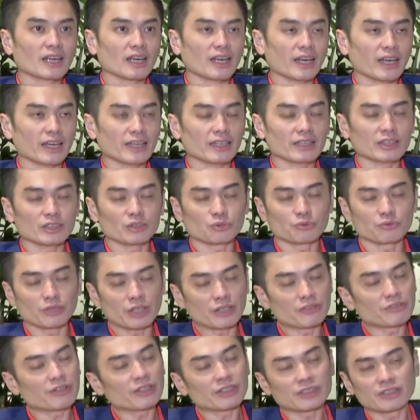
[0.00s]
and it's
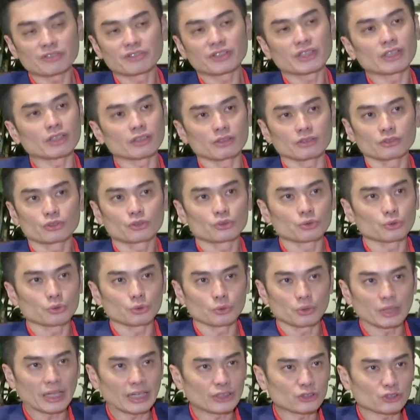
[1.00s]
very, very difficult
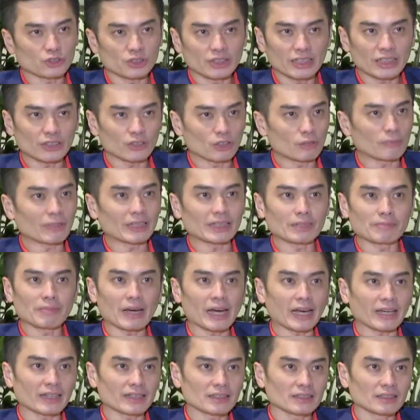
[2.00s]
to actually get your money
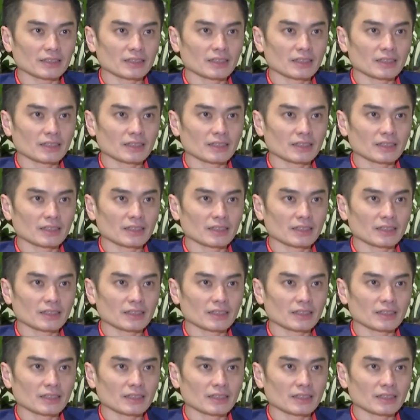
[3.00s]
back.